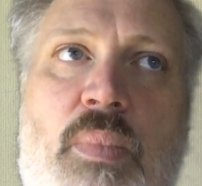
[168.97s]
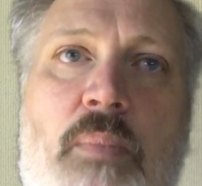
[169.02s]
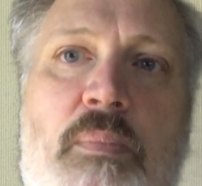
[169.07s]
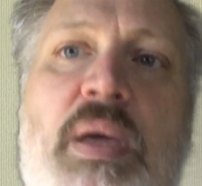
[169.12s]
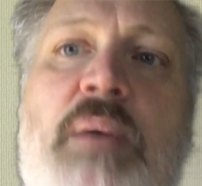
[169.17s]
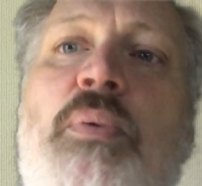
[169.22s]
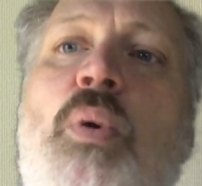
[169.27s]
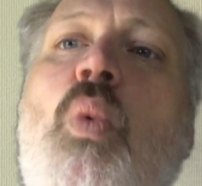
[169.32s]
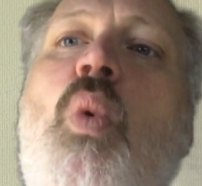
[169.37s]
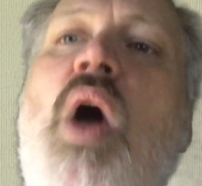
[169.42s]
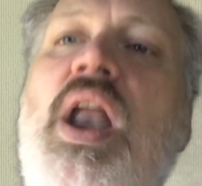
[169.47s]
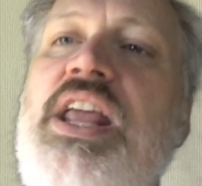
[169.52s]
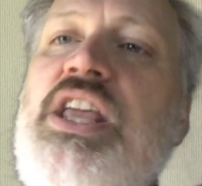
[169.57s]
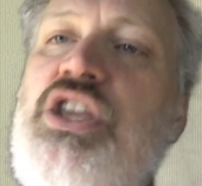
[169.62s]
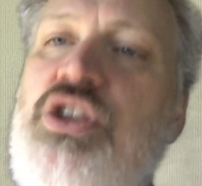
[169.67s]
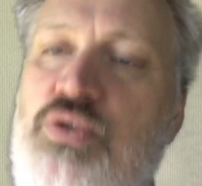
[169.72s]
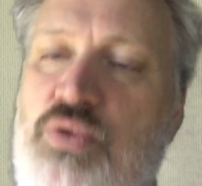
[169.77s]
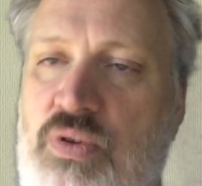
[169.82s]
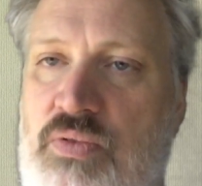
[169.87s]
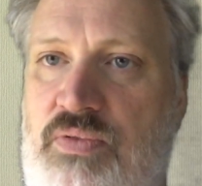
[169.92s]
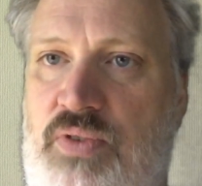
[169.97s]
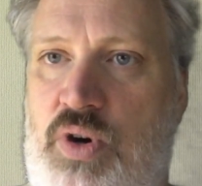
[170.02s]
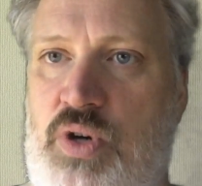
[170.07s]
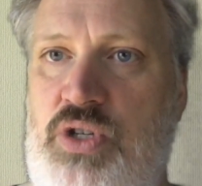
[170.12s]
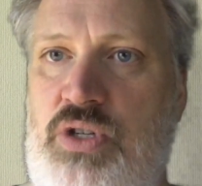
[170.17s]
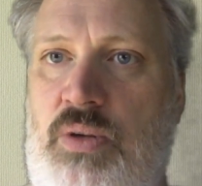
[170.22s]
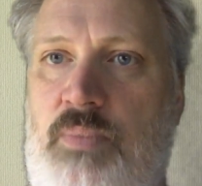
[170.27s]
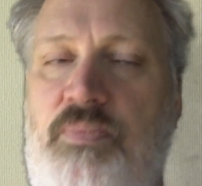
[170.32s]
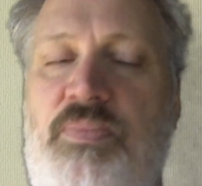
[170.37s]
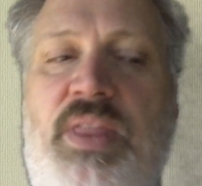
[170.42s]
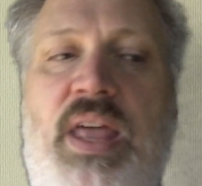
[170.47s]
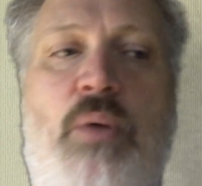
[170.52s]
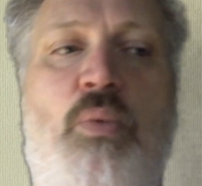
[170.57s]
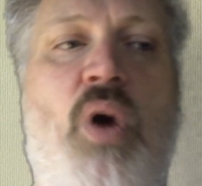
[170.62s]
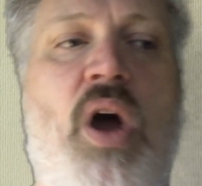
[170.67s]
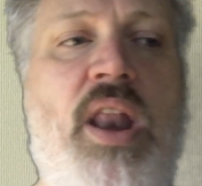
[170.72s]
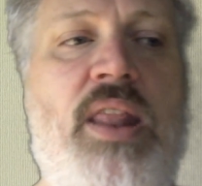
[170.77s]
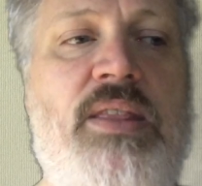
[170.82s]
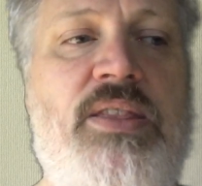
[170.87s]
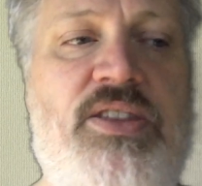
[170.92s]
people want a universal. They
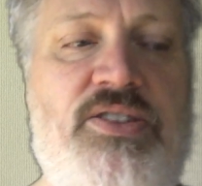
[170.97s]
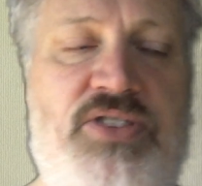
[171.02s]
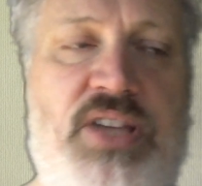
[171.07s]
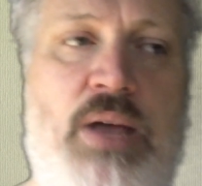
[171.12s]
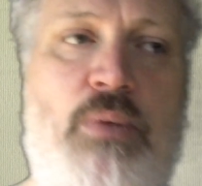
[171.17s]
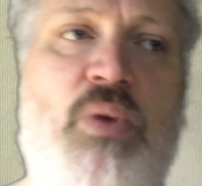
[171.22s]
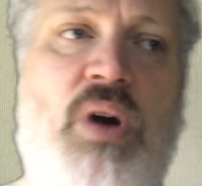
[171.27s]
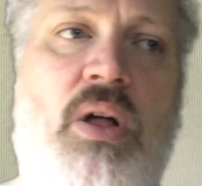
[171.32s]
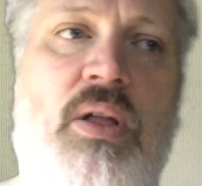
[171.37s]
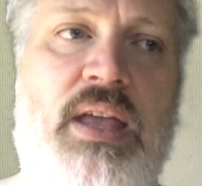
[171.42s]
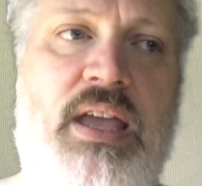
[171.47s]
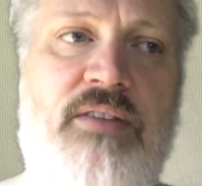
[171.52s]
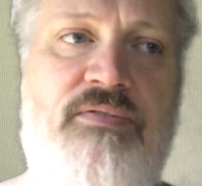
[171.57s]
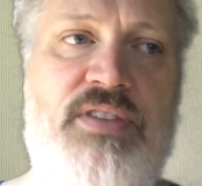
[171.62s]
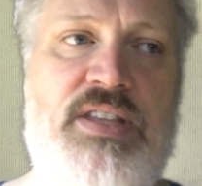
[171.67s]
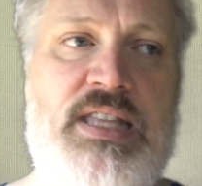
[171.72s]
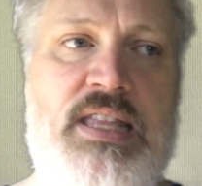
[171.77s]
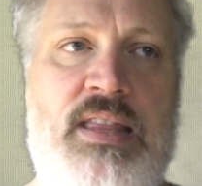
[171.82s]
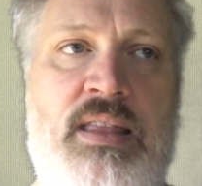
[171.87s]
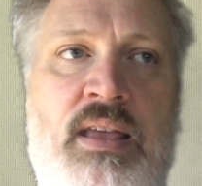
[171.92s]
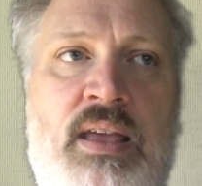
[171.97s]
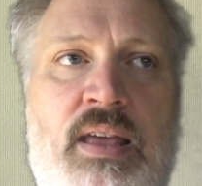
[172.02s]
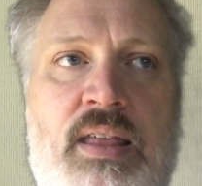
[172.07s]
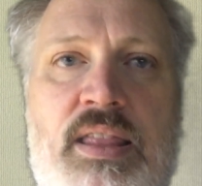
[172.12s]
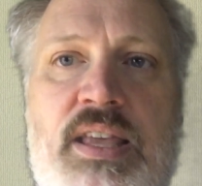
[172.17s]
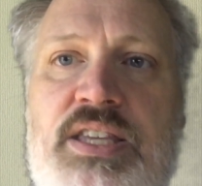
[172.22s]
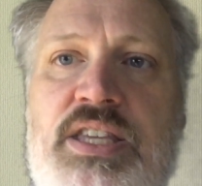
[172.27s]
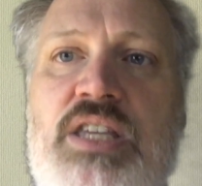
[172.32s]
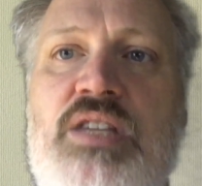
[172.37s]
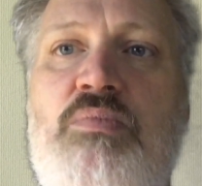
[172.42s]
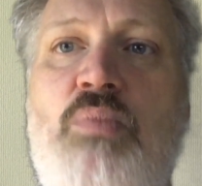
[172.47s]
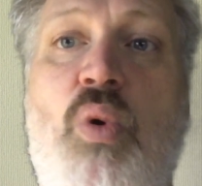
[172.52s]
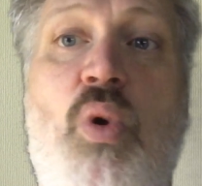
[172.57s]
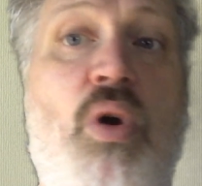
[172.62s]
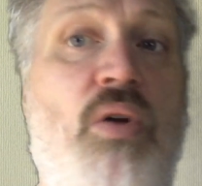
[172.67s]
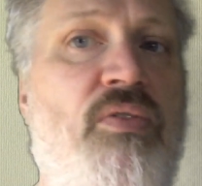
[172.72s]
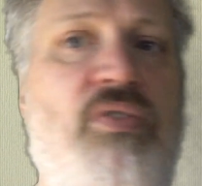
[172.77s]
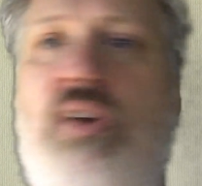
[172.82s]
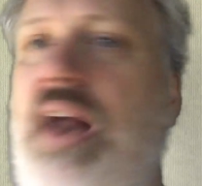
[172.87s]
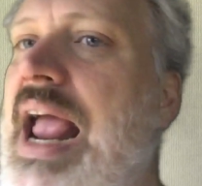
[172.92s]
want to say, well, this is
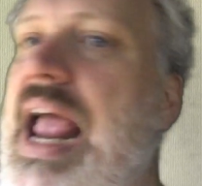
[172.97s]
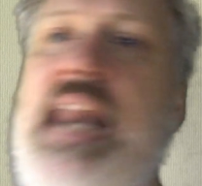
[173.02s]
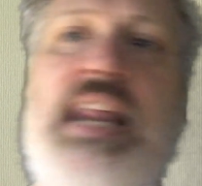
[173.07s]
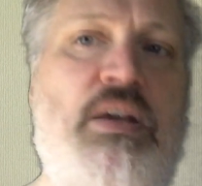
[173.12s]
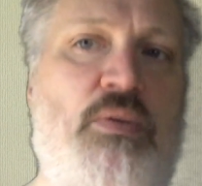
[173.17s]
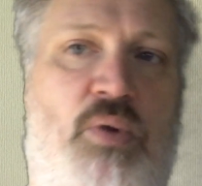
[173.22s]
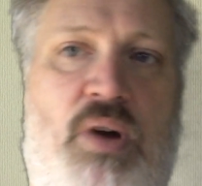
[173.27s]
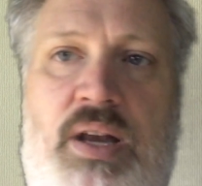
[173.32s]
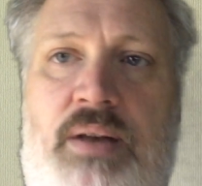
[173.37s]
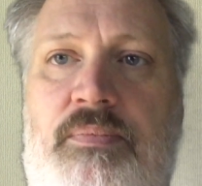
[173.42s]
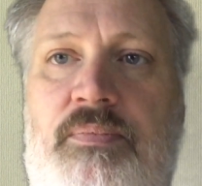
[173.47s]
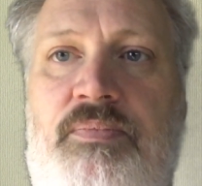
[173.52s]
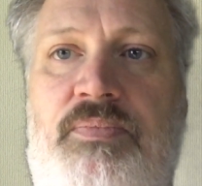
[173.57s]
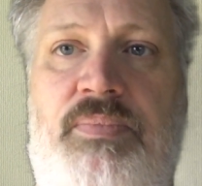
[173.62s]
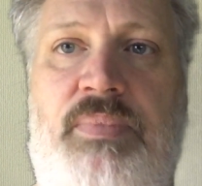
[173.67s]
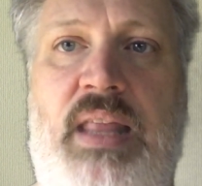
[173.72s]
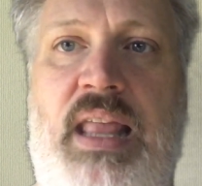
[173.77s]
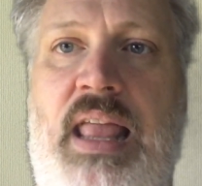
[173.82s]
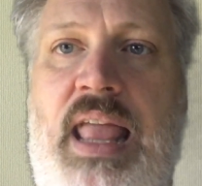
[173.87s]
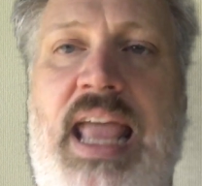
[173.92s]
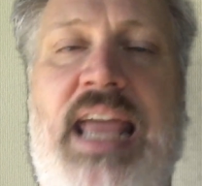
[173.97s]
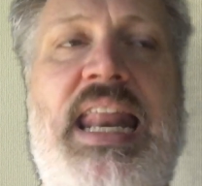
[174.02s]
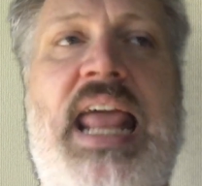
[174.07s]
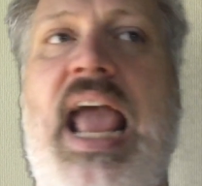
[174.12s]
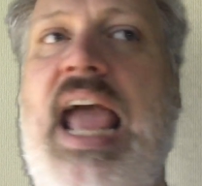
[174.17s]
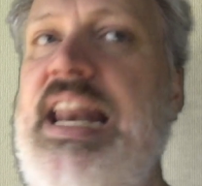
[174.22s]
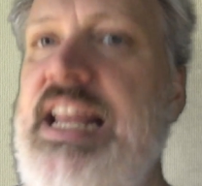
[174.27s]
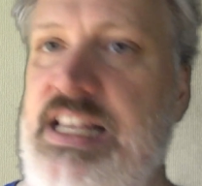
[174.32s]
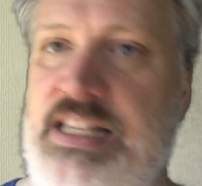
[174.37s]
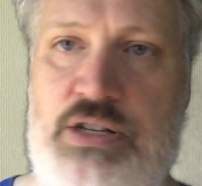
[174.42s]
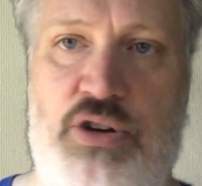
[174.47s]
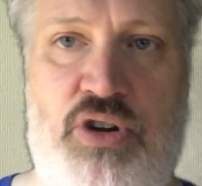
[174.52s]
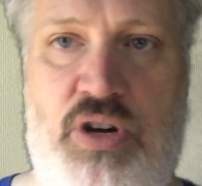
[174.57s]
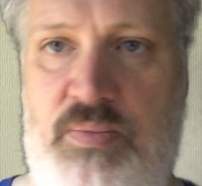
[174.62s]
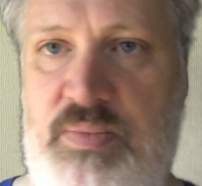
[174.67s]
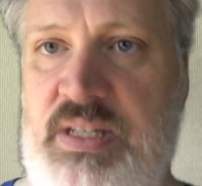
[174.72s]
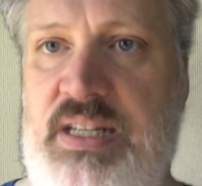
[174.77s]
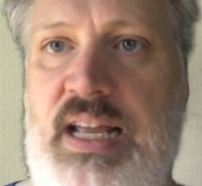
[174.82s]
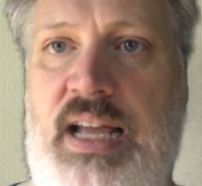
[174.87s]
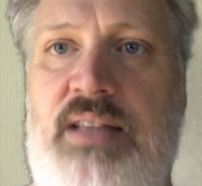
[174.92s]
moral for anyone in any
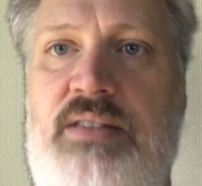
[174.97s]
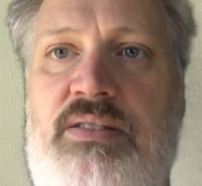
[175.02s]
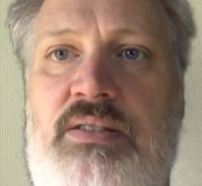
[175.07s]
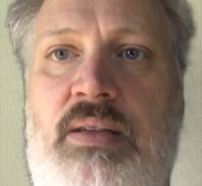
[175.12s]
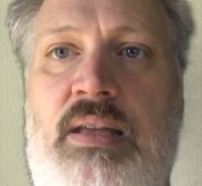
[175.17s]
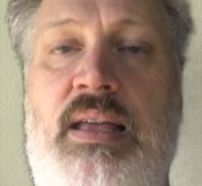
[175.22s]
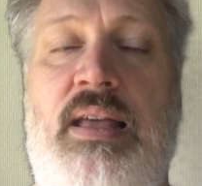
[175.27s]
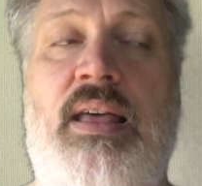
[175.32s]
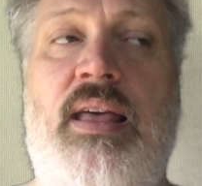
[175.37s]
circumstance.